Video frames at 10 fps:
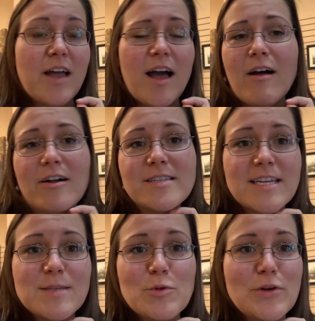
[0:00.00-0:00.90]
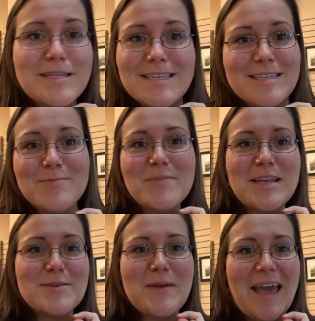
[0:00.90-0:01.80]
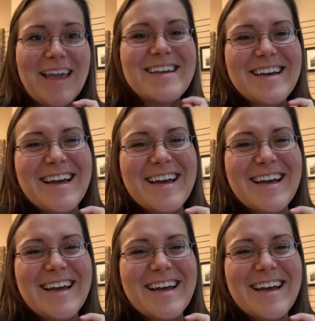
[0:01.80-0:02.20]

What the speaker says: I'll take some criticism, that's okay.